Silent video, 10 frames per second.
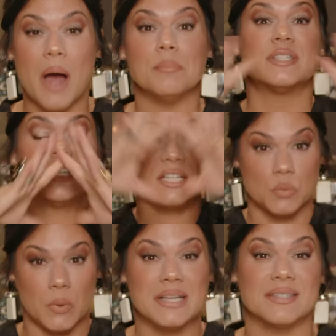I'm
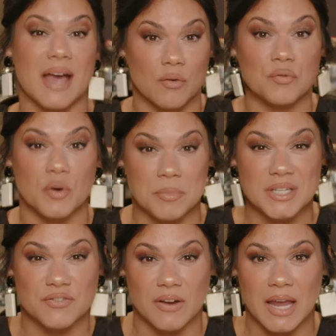six weeks out from
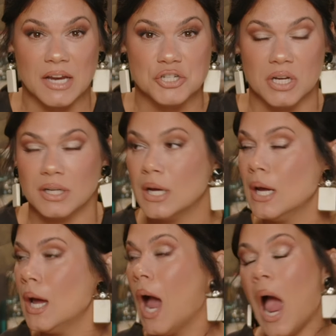this vacation.
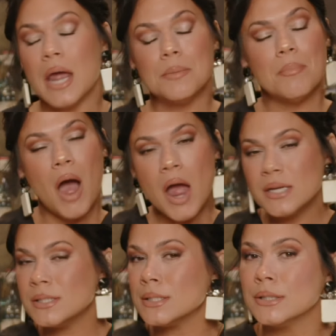And my
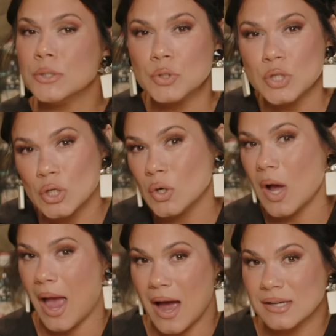delusional
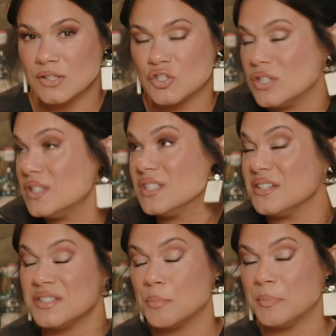ass just
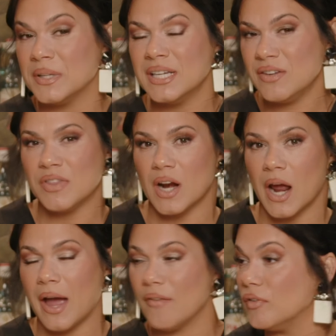doesn't believe that
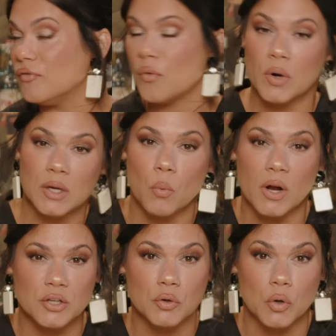I have a
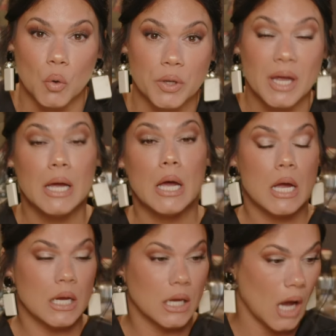41 year old
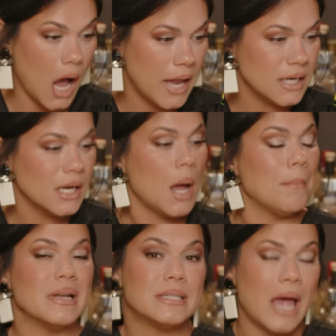gut,
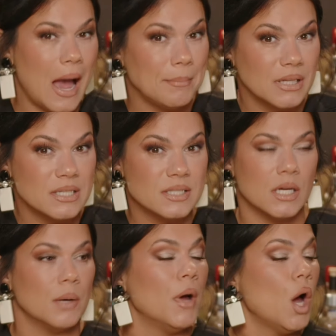
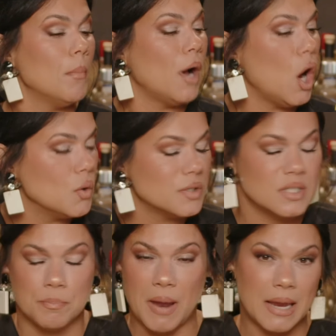metabolism,
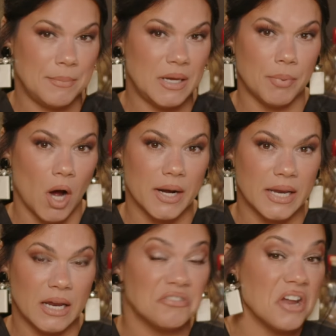post baby
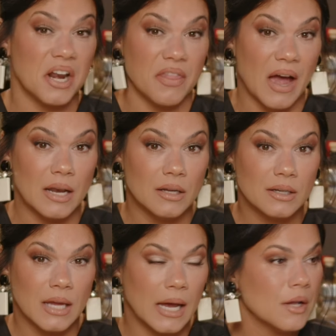body, none of that.
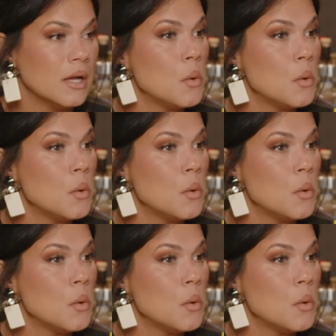Okay.